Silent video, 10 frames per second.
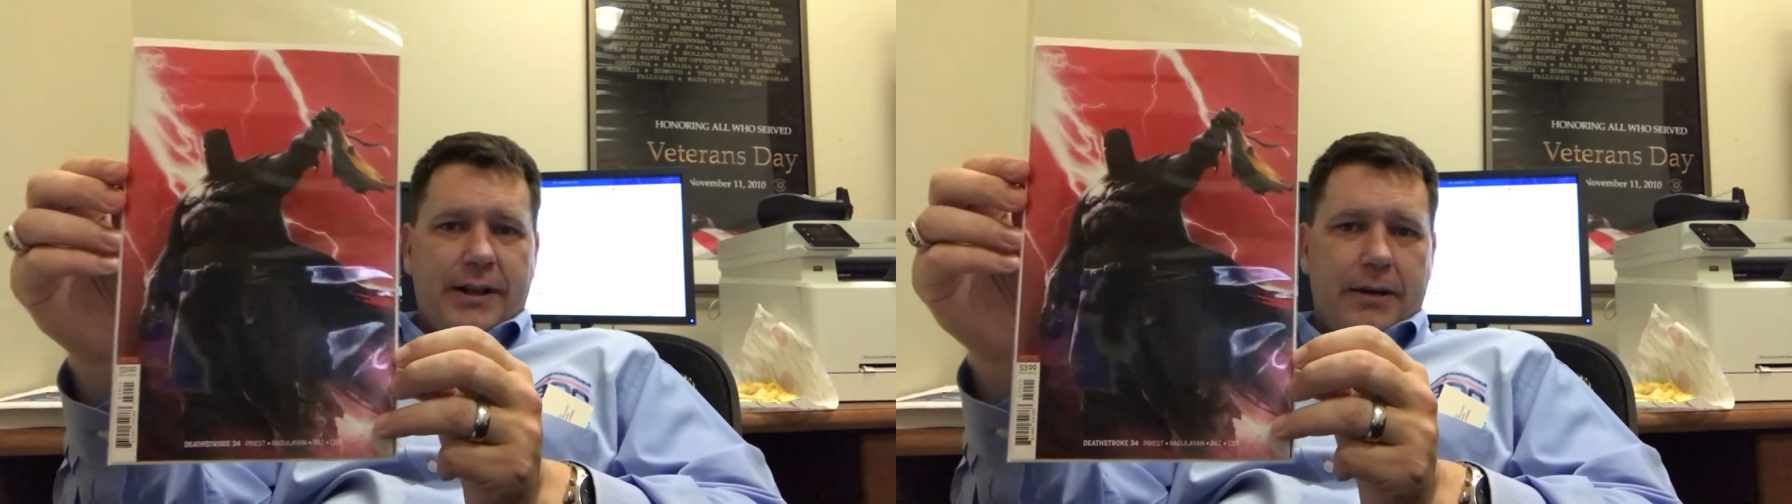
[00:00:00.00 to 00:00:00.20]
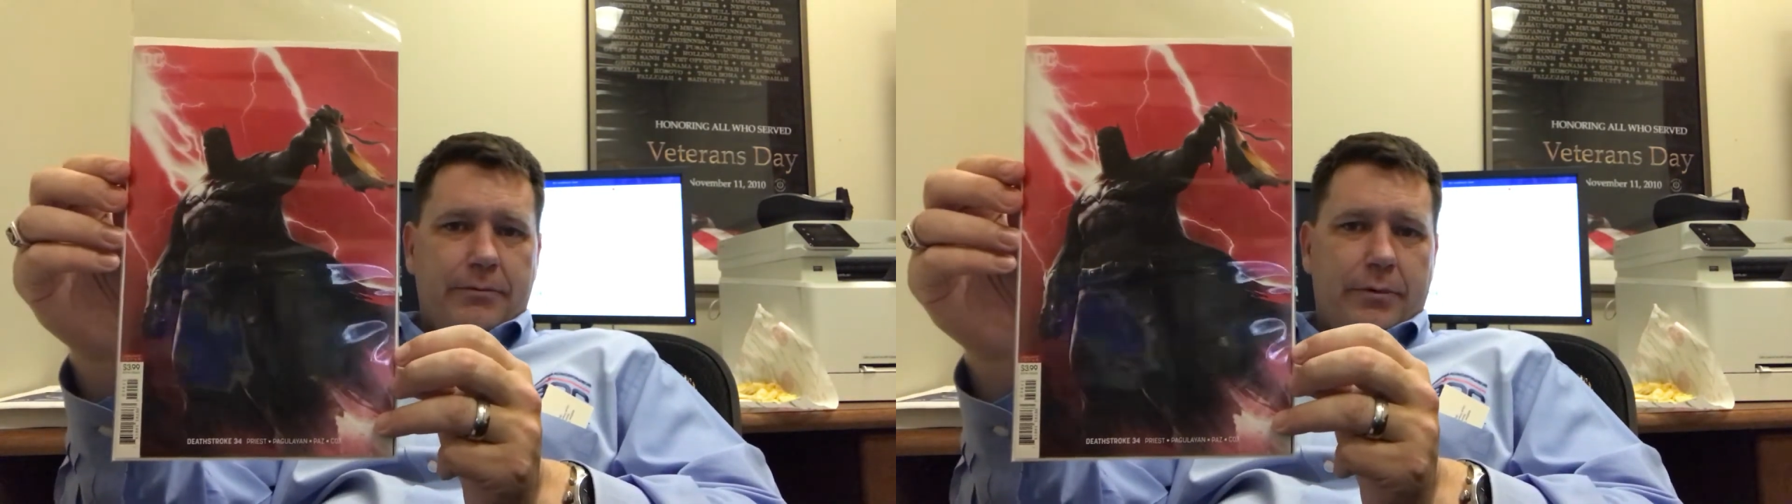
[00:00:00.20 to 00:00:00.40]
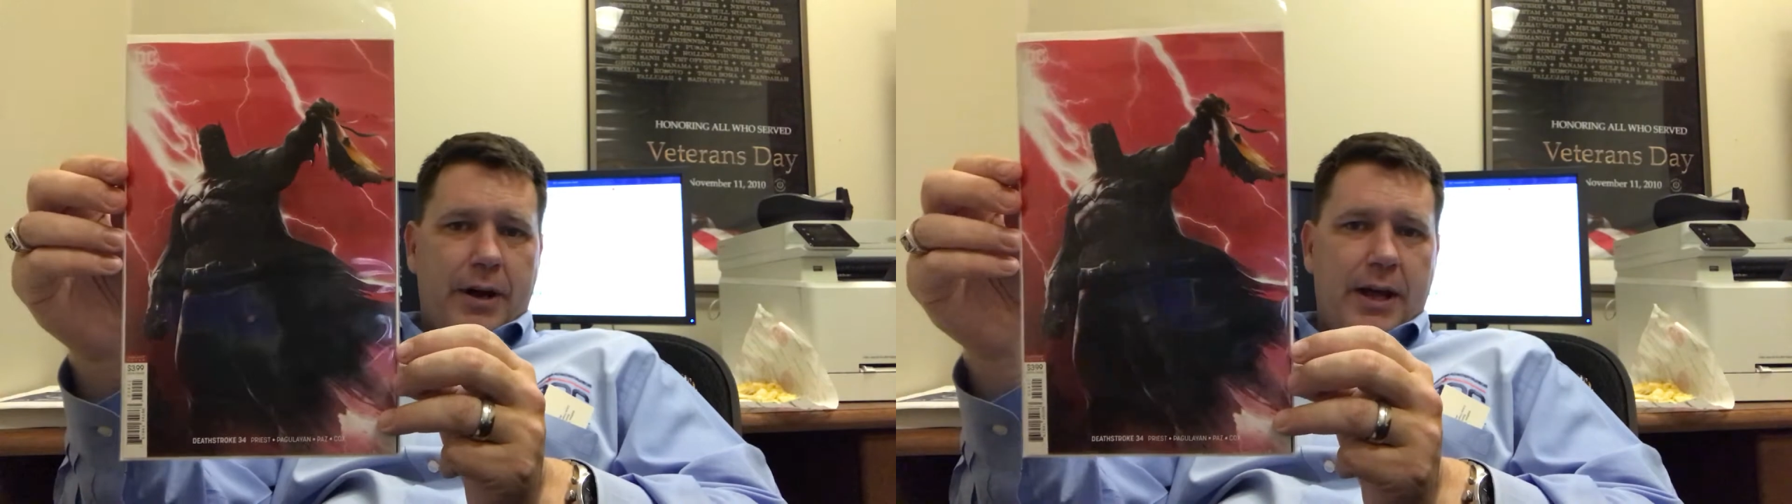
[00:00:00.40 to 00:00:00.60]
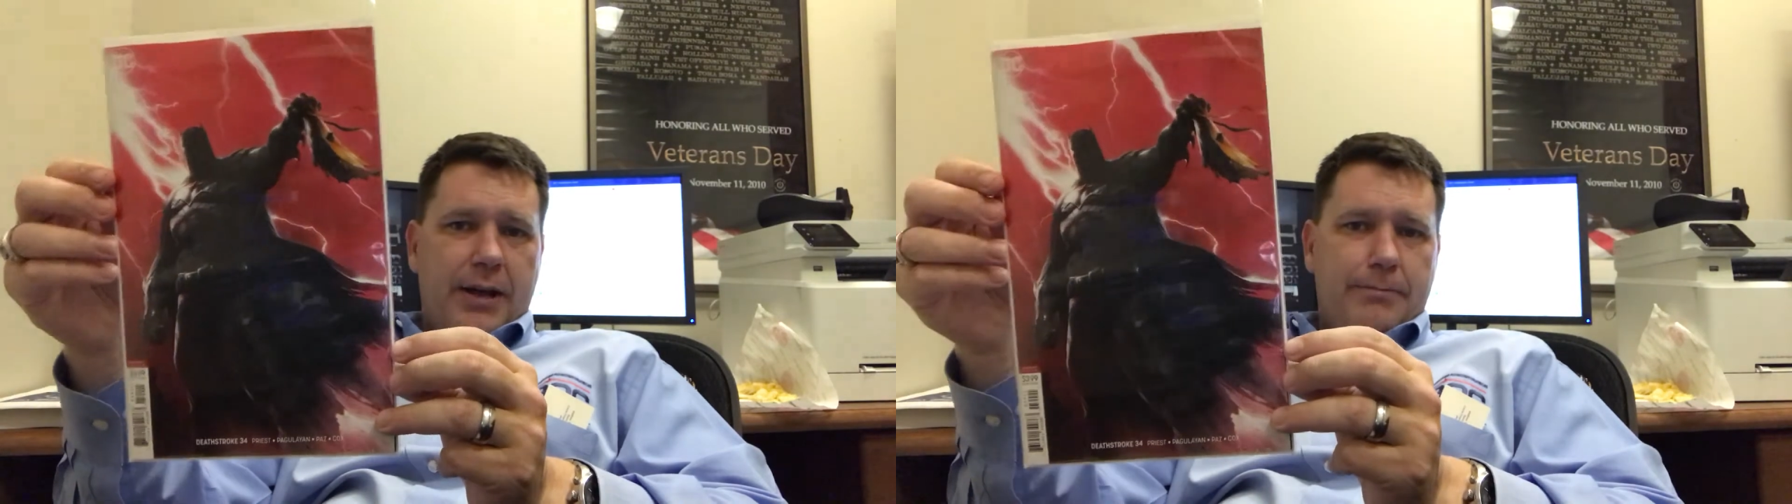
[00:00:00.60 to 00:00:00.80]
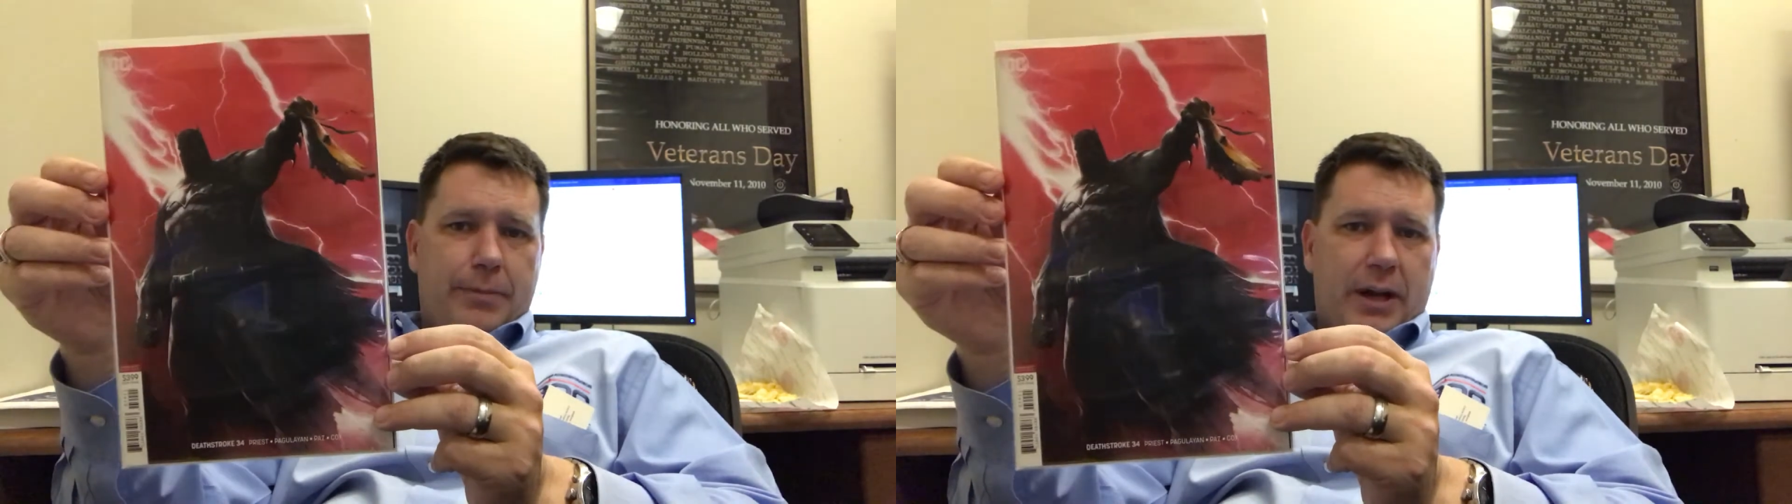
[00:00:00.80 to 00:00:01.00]
that red
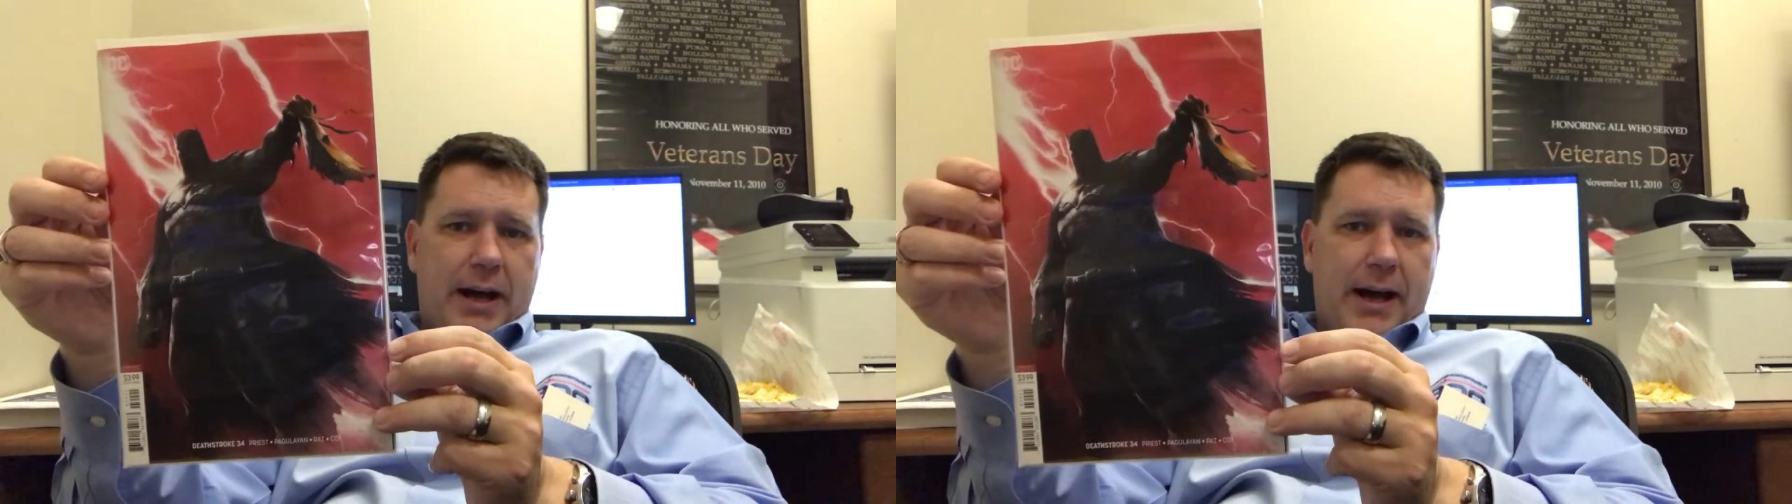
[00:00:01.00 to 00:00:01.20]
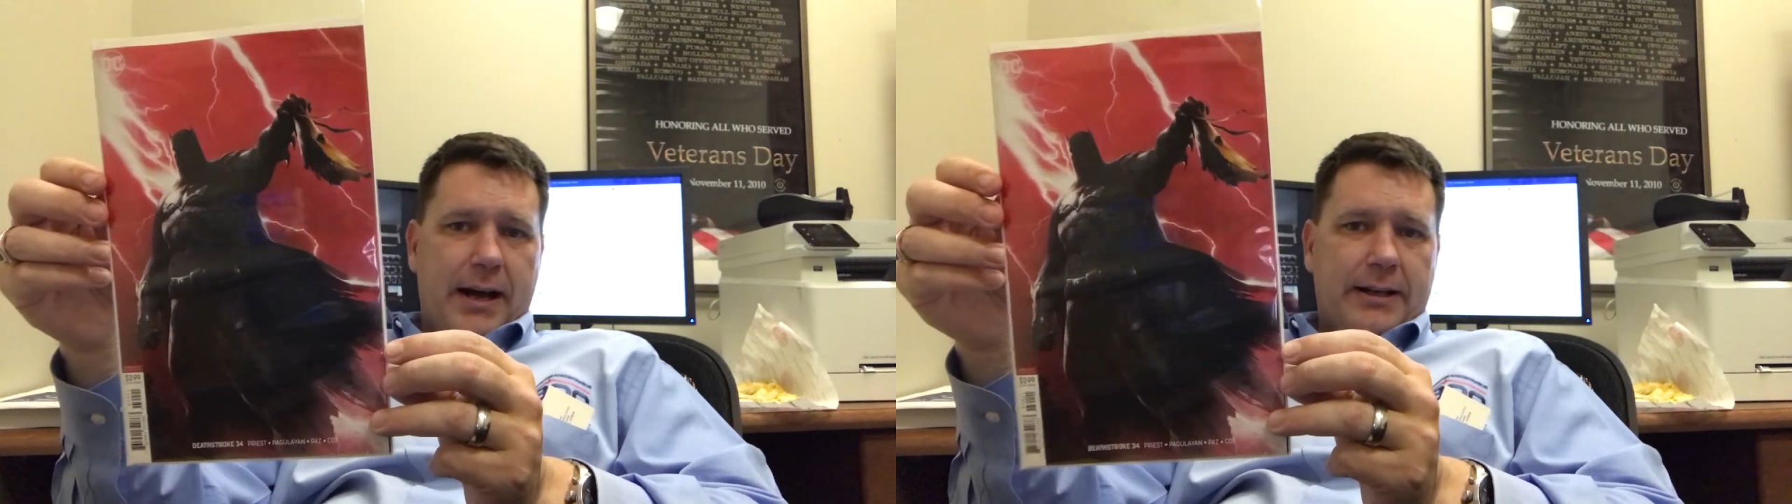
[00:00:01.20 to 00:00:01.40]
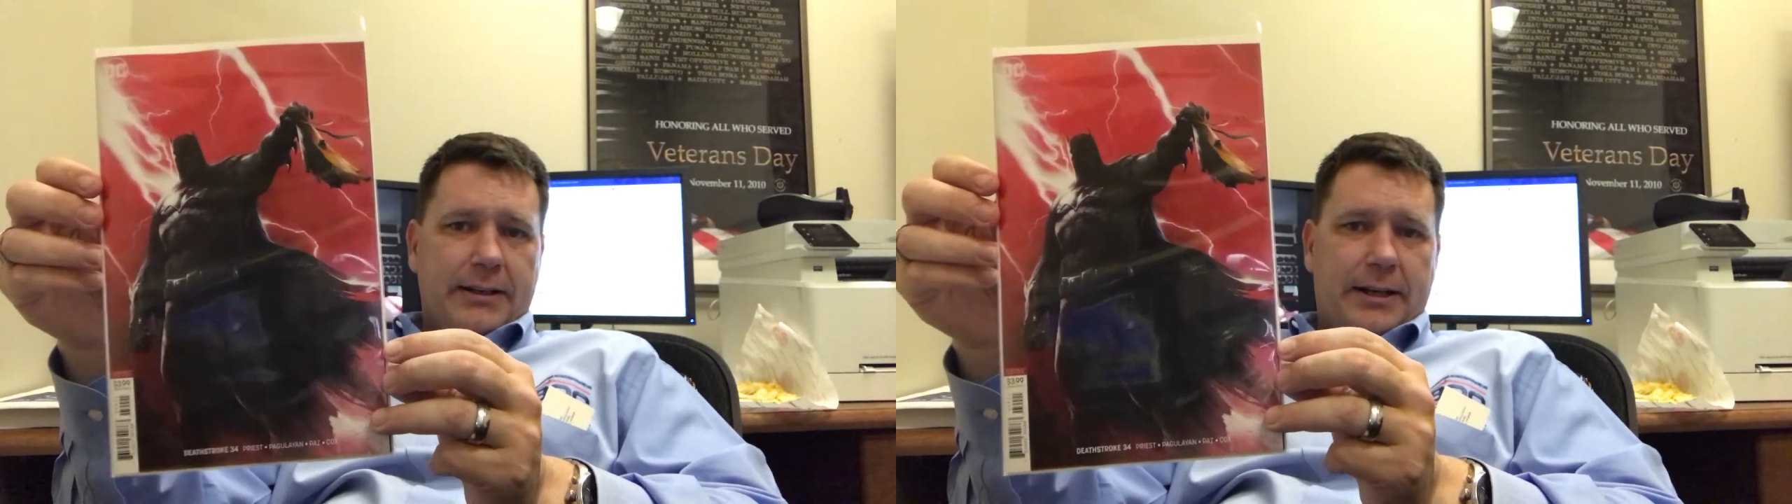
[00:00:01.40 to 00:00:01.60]
and black,